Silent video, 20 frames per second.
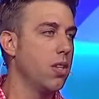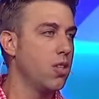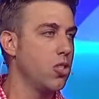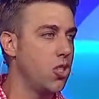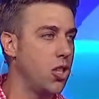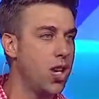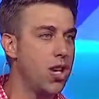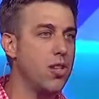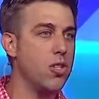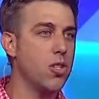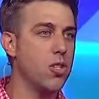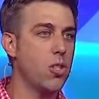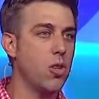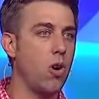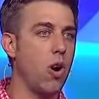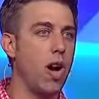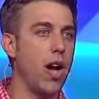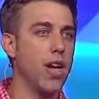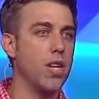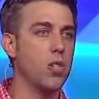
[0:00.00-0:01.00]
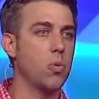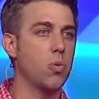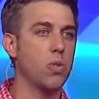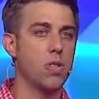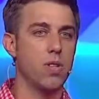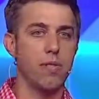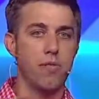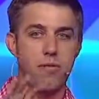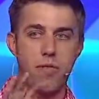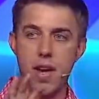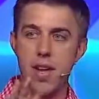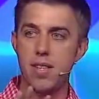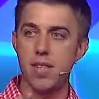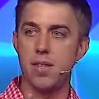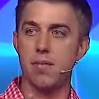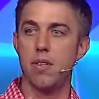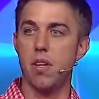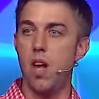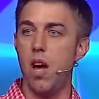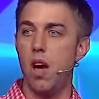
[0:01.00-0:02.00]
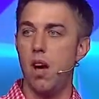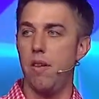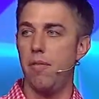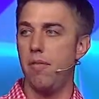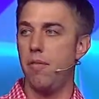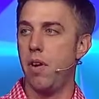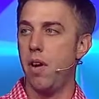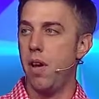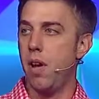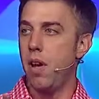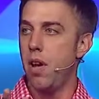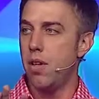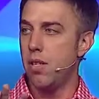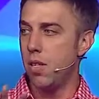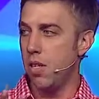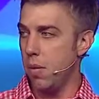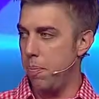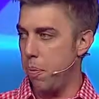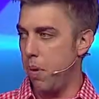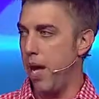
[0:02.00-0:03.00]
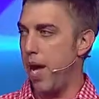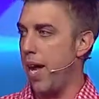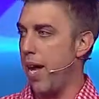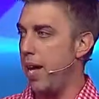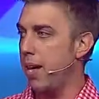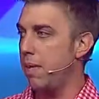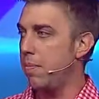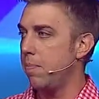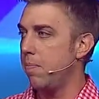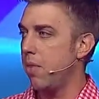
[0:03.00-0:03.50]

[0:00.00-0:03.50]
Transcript: Jesus Christ was the face of love to the planet.